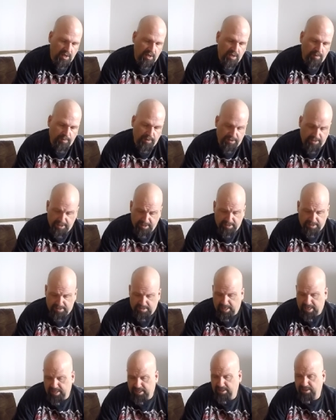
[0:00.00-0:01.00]
But this
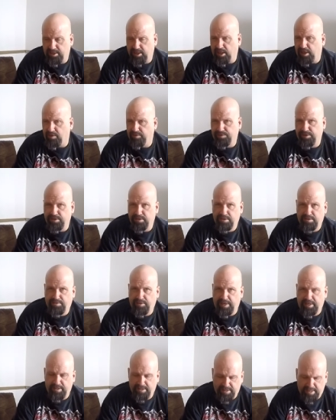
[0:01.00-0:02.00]
kind of stuff is
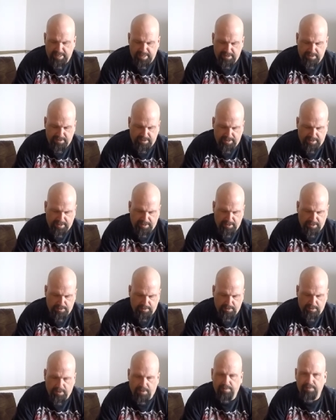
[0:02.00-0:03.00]
fantastic. I
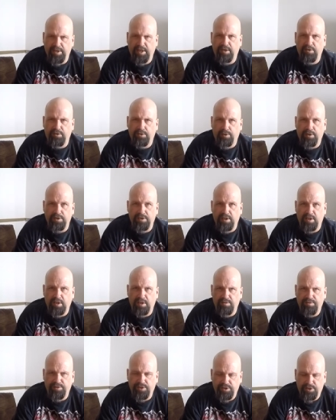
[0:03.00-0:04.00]
know, I love the outdoors and I
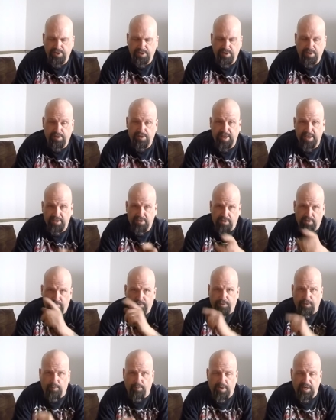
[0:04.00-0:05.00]
love fishing. And thanks
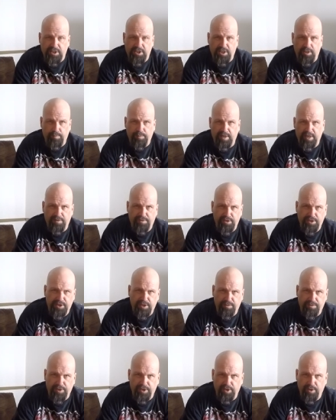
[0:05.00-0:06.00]
for watching my
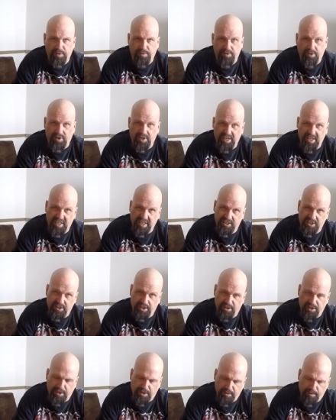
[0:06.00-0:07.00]
fishing video, even though I didn't catch
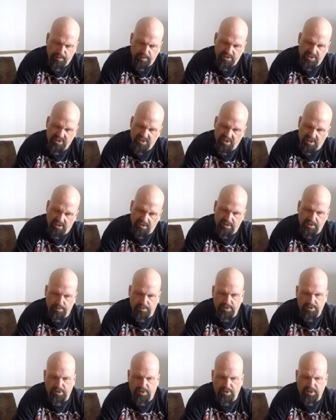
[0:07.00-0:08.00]
anything and I was skunked. It
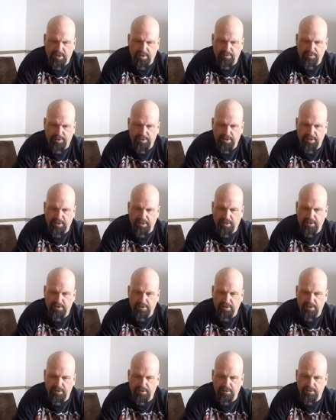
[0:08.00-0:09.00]
was still kind of fun to get out
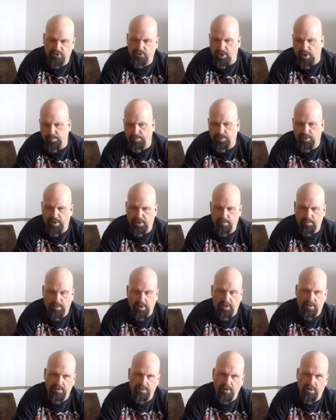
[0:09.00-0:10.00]
there and tromp around.
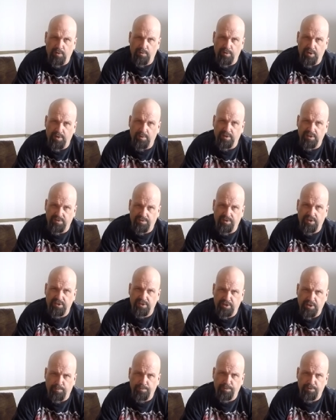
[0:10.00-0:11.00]
Well, no, it really wasn't
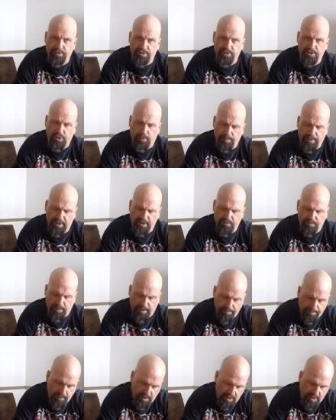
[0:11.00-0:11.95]
fun jumping through the snowbanks. But